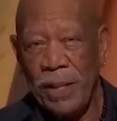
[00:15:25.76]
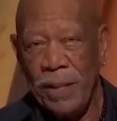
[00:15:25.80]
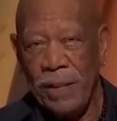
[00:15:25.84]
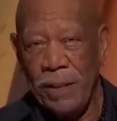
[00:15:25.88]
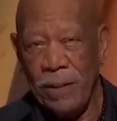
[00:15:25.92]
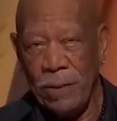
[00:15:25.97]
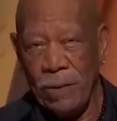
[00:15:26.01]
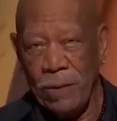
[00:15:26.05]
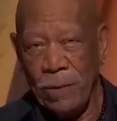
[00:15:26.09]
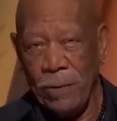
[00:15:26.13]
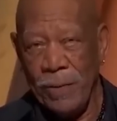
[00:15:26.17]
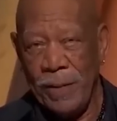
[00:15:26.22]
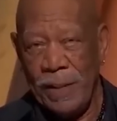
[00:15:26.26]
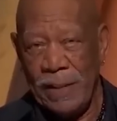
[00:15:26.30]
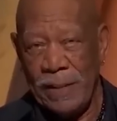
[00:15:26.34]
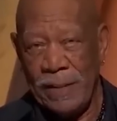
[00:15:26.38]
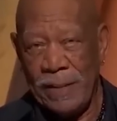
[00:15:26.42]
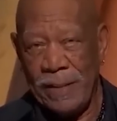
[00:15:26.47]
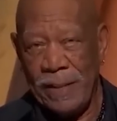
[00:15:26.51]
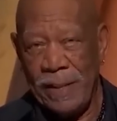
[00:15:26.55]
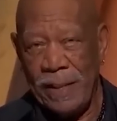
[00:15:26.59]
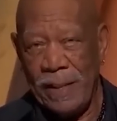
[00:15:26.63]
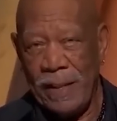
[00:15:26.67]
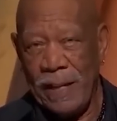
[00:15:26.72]
"Hackman's
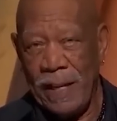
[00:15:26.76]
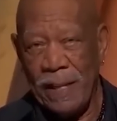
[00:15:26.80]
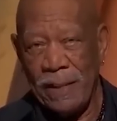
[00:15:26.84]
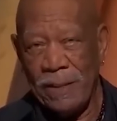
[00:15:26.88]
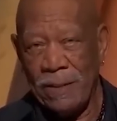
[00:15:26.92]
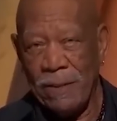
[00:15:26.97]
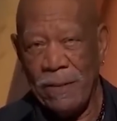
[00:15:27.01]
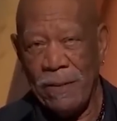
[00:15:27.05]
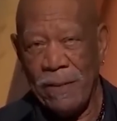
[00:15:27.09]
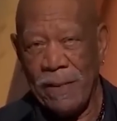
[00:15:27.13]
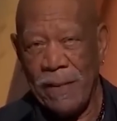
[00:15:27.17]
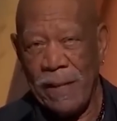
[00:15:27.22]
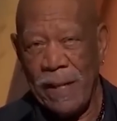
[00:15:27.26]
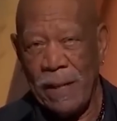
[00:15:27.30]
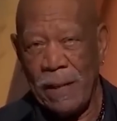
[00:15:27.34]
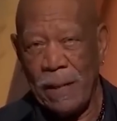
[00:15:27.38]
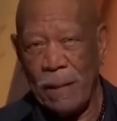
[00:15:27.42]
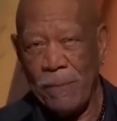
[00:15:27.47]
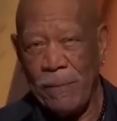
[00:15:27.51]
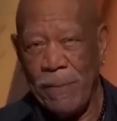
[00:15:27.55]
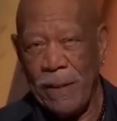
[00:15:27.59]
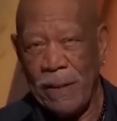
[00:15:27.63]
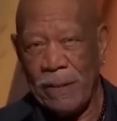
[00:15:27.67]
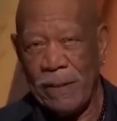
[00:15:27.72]
generosity as a
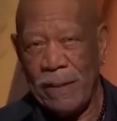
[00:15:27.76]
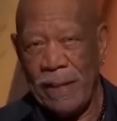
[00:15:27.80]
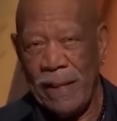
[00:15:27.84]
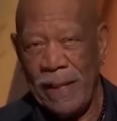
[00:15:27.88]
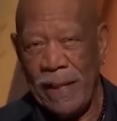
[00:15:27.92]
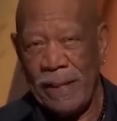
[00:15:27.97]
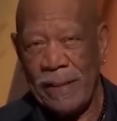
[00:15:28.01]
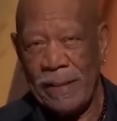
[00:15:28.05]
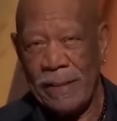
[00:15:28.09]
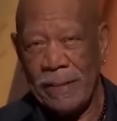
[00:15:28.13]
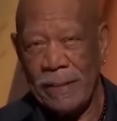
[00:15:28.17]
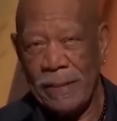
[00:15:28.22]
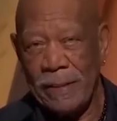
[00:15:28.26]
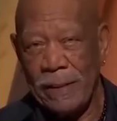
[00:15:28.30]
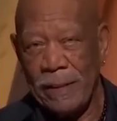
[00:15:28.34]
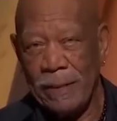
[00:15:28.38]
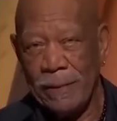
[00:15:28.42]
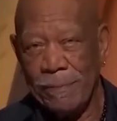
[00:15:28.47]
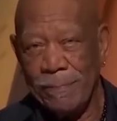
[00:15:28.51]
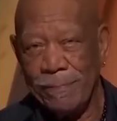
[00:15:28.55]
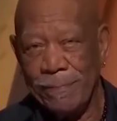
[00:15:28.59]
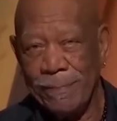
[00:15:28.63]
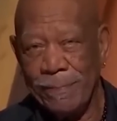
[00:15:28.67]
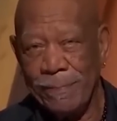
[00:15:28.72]
performer elevated
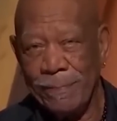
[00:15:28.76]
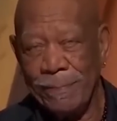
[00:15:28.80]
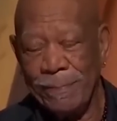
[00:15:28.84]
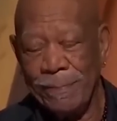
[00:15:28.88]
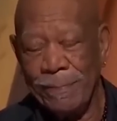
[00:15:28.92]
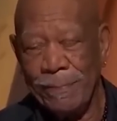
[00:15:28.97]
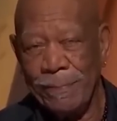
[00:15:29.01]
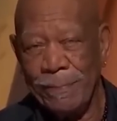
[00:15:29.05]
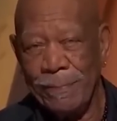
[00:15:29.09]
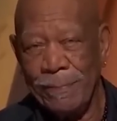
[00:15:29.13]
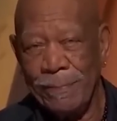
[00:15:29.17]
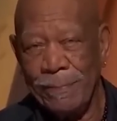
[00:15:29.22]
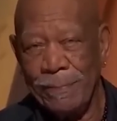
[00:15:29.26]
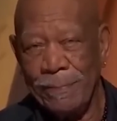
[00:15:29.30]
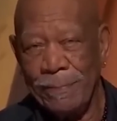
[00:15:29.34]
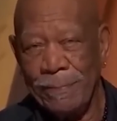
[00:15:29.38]
everyone's work."